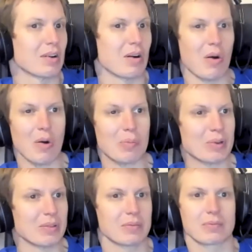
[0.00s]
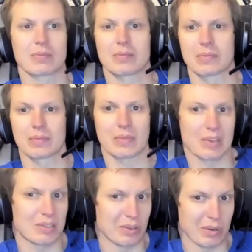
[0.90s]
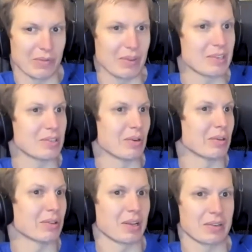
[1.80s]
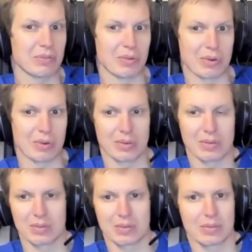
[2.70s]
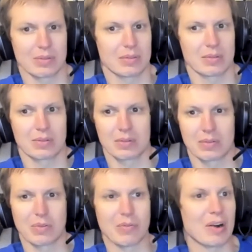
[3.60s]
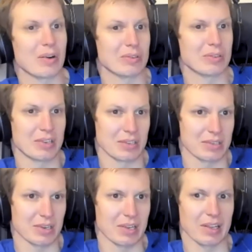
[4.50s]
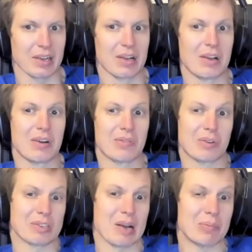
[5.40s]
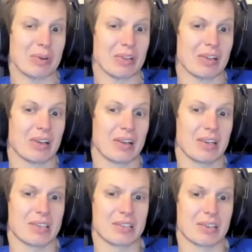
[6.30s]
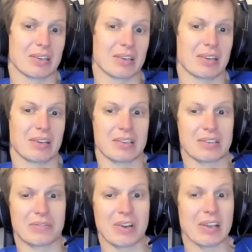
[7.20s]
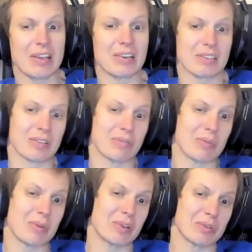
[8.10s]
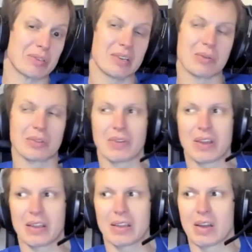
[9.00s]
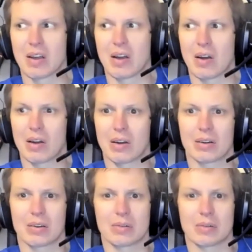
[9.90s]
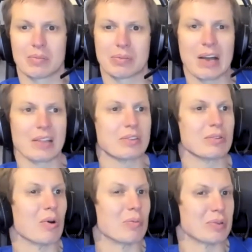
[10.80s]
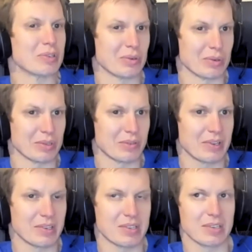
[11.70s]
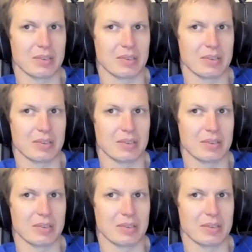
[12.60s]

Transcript: open, certain things not, like for various reasons, right? Like, for example, it's is very interesting for me to see what they plan to open source this